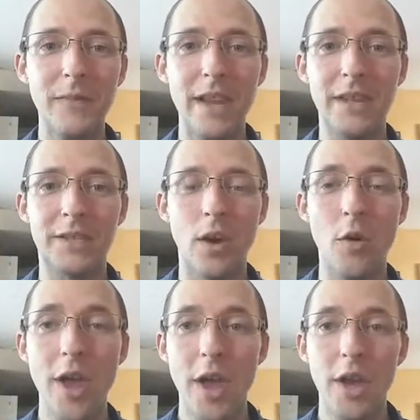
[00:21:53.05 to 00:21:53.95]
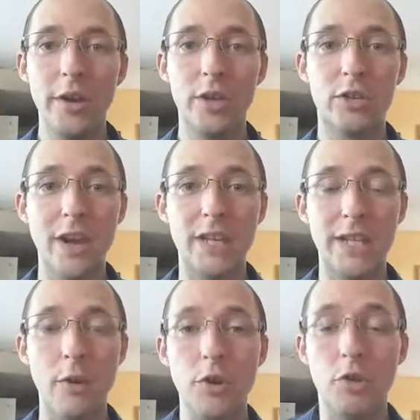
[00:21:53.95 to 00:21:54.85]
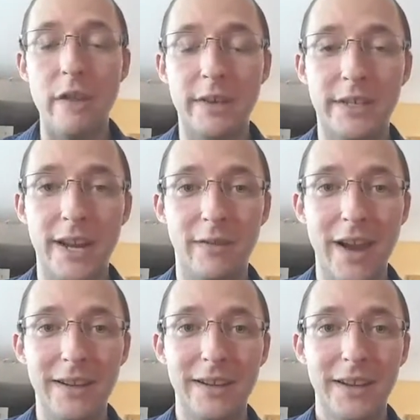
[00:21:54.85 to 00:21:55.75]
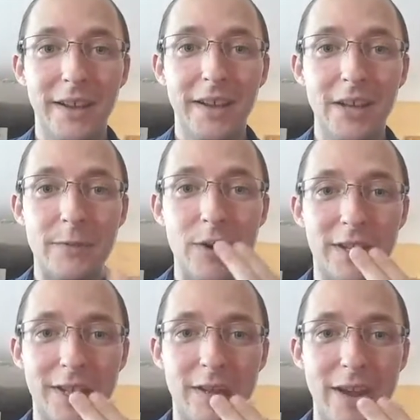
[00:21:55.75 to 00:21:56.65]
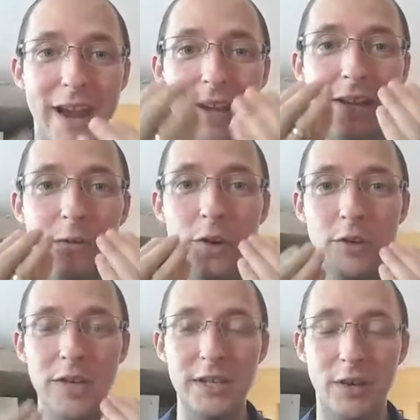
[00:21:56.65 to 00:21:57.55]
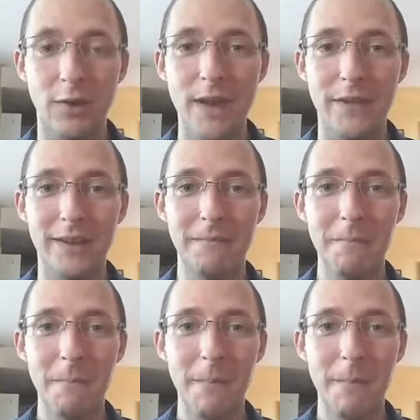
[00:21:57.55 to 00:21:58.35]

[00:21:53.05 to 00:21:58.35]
And so you're stressed out, you crave a cigarette, you smoke a cigarette, it reduces the craving,